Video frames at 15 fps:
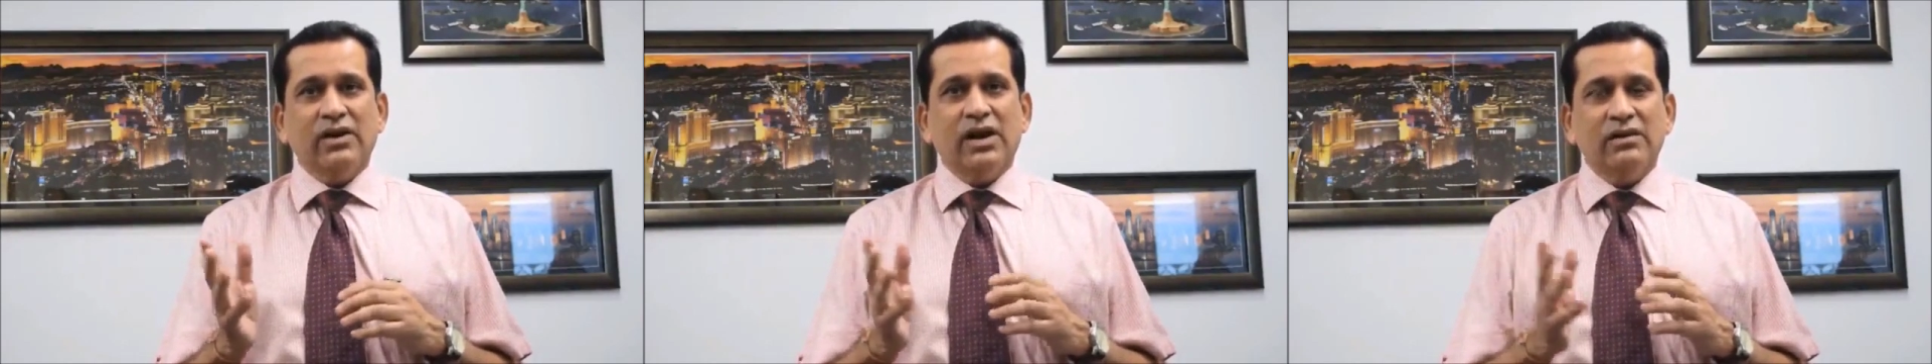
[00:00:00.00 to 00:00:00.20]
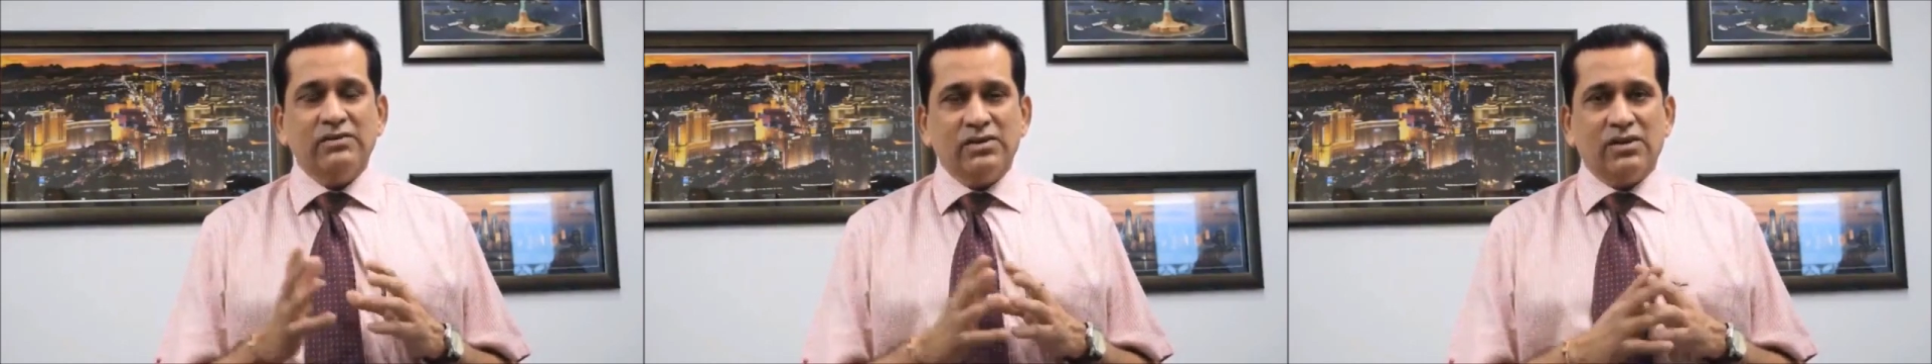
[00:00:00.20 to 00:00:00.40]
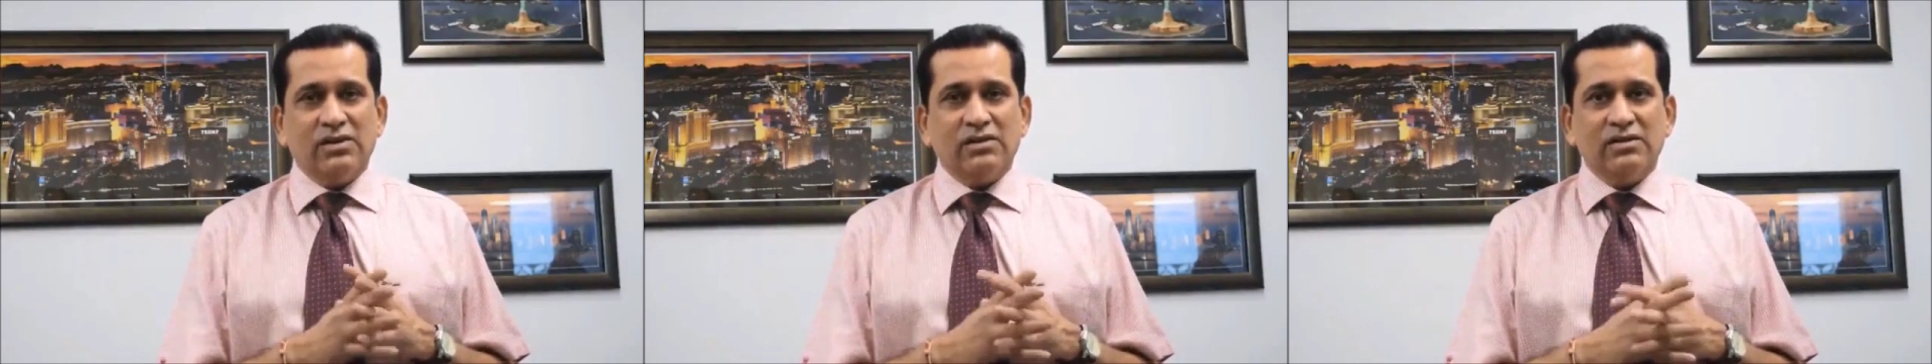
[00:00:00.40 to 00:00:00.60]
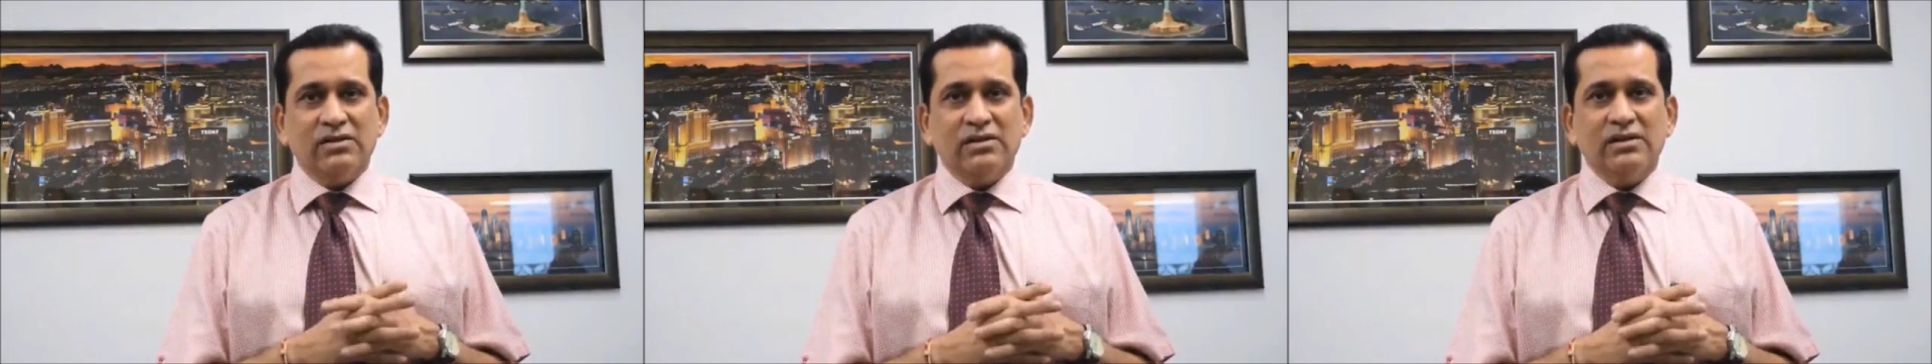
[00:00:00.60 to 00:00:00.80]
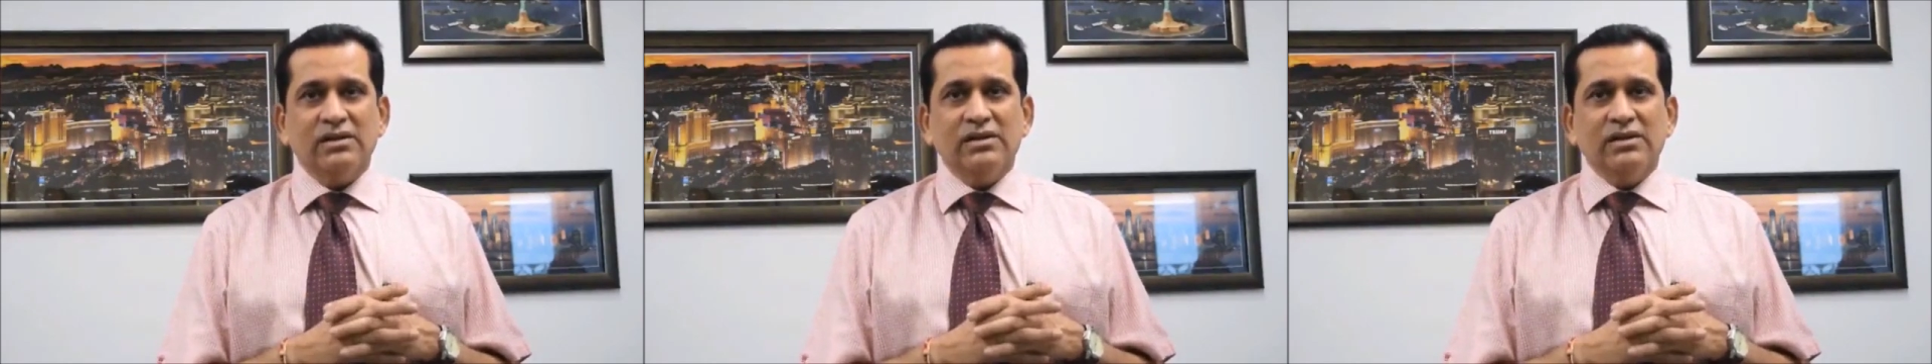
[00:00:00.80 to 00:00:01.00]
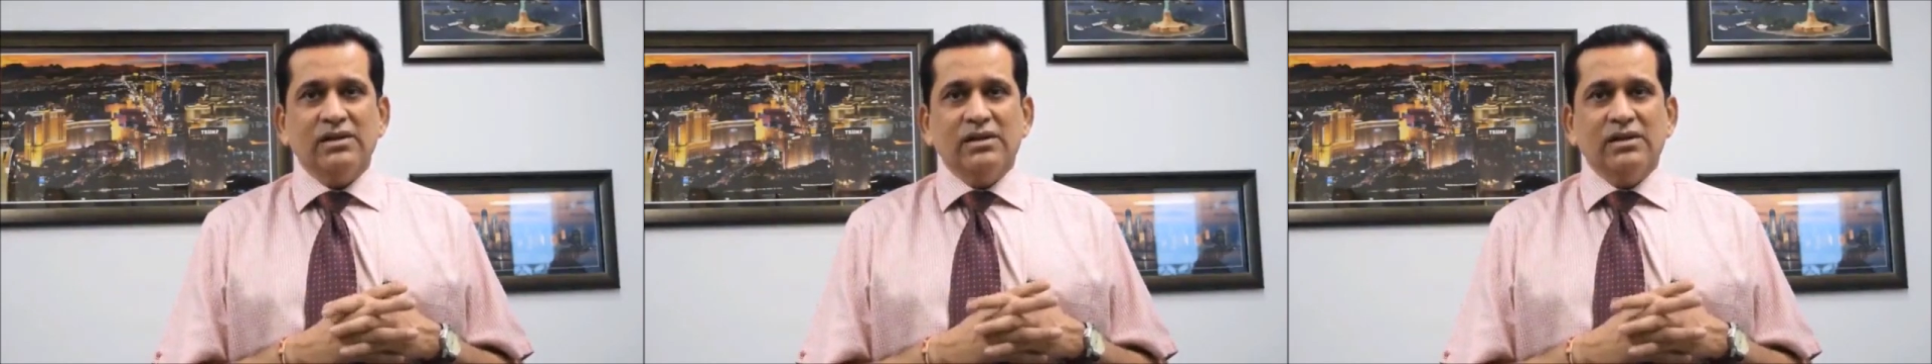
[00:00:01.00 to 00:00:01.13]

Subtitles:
I will talk on